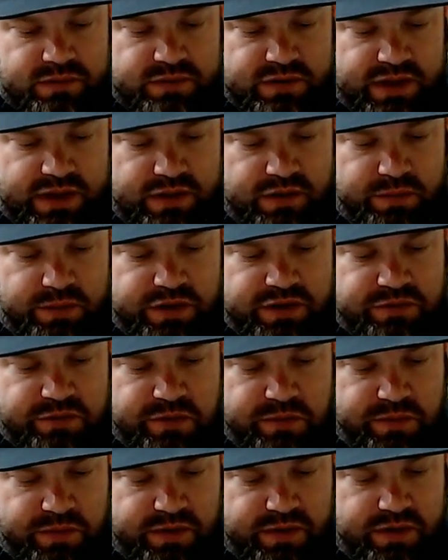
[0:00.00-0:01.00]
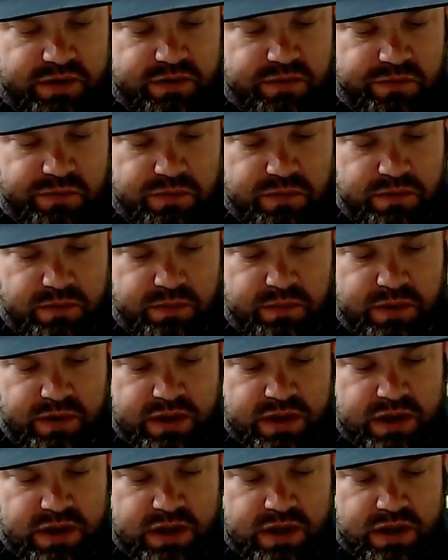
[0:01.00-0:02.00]
I know a bunch of people have been looking for them,
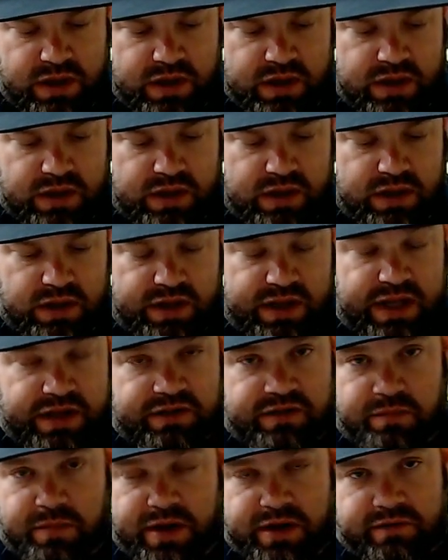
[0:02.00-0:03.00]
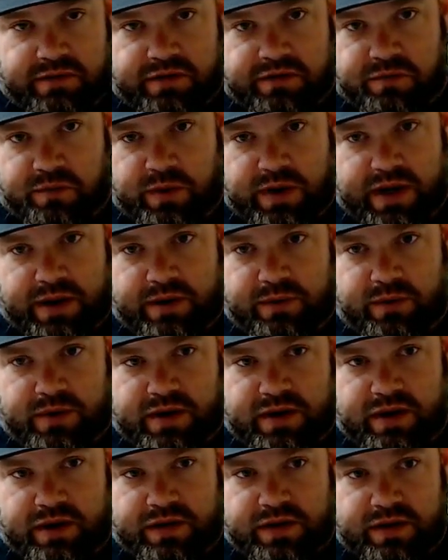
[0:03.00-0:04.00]
and that's the main reason why I
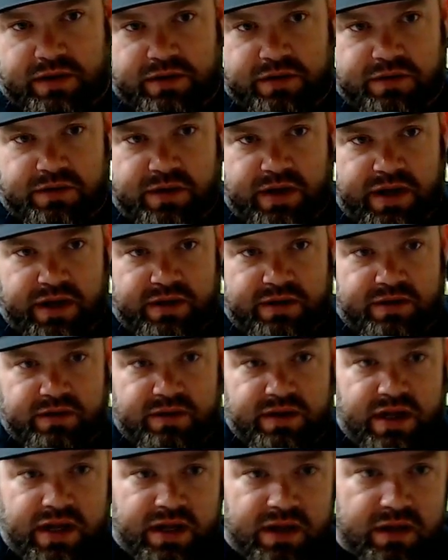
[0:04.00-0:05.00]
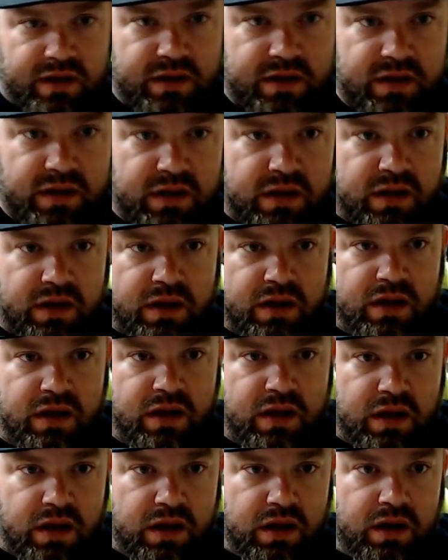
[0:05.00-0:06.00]
wanted a Thunder so I could do
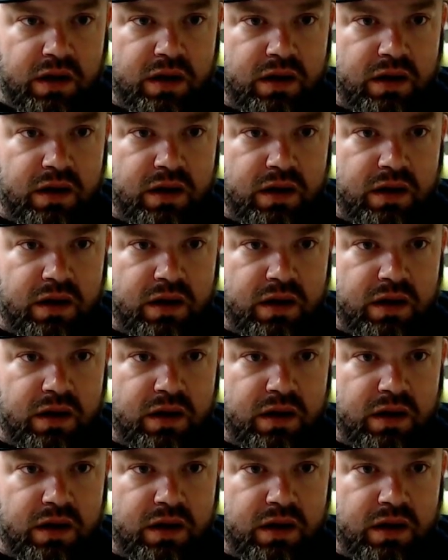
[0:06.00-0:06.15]
that.